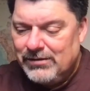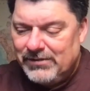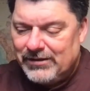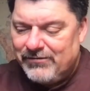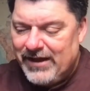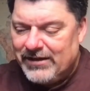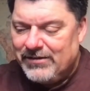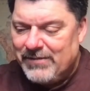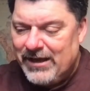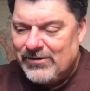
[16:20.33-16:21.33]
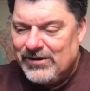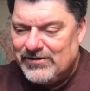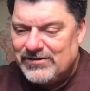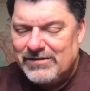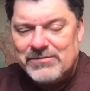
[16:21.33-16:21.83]
But the fact of the matter
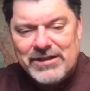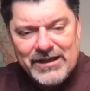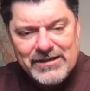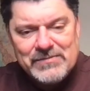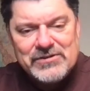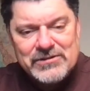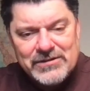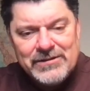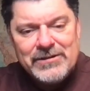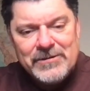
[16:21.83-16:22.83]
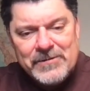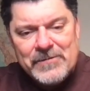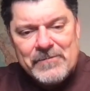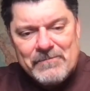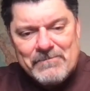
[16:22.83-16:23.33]
is, sometimes
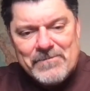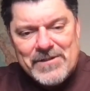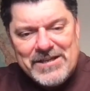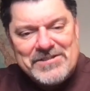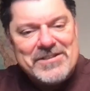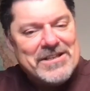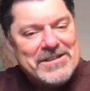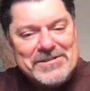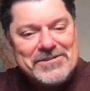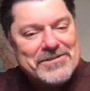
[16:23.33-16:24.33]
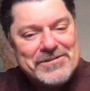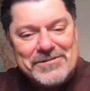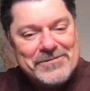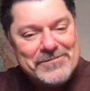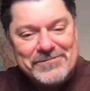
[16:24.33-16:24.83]
these things
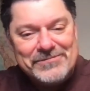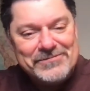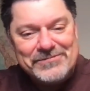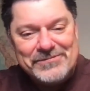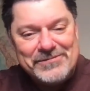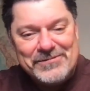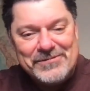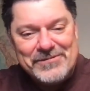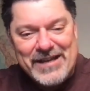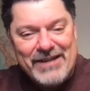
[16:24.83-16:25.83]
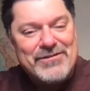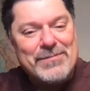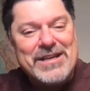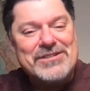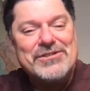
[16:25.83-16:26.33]
have
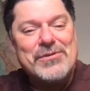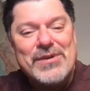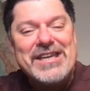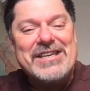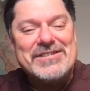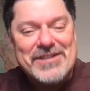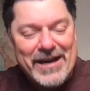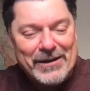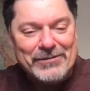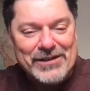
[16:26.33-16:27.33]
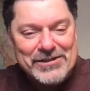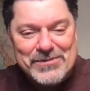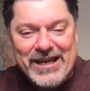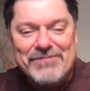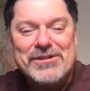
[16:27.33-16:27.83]
to be squeezed out of
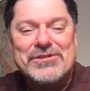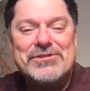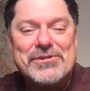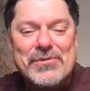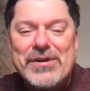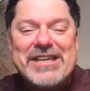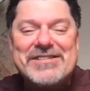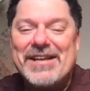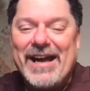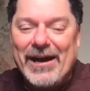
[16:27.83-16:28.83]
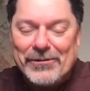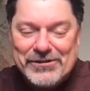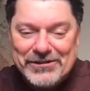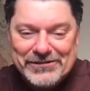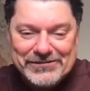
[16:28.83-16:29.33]
us. We have to squeeze it out.